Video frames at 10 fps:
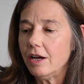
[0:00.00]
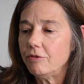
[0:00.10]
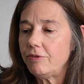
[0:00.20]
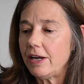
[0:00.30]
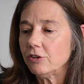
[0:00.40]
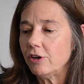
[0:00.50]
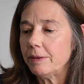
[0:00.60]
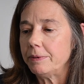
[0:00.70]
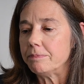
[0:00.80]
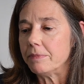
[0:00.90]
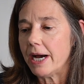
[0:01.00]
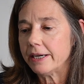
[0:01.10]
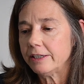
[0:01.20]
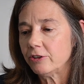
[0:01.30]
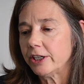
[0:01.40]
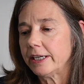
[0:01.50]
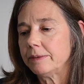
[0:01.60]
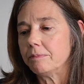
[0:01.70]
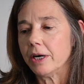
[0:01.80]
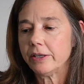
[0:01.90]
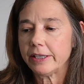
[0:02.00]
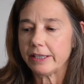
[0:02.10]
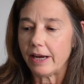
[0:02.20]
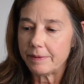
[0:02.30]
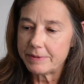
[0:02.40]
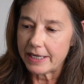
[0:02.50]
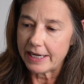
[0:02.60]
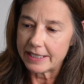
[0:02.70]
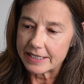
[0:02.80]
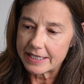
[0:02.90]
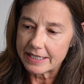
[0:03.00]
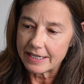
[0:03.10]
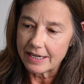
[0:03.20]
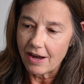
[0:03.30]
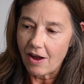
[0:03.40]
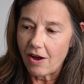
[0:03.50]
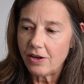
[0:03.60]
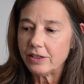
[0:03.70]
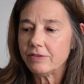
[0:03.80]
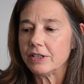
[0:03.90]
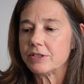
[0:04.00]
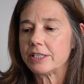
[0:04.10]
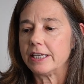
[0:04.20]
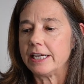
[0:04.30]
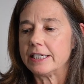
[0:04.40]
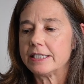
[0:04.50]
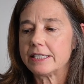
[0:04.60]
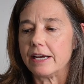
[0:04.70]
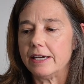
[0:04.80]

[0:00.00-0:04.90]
Follow-up and monitoring, market updates, all of those things